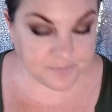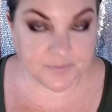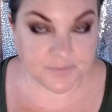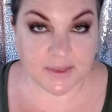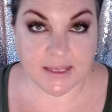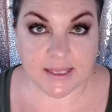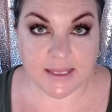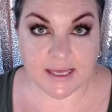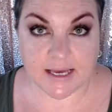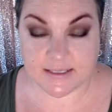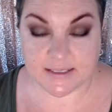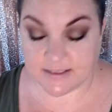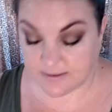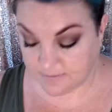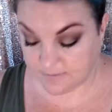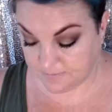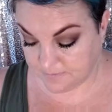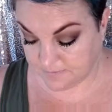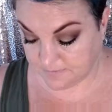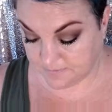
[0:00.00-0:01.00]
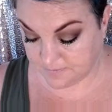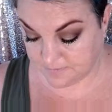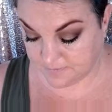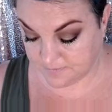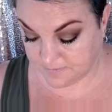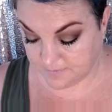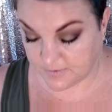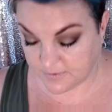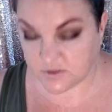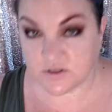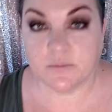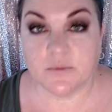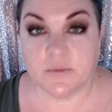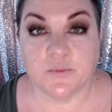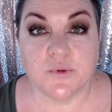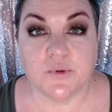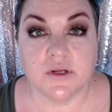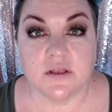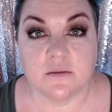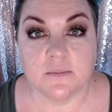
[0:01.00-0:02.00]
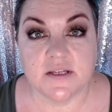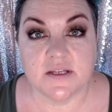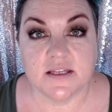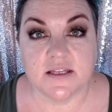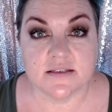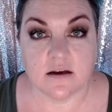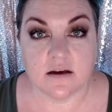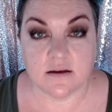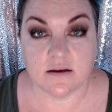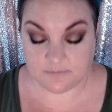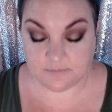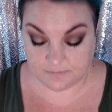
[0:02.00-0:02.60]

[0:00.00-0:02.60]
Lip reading: Yes. So I'm going to put a little bit of this on.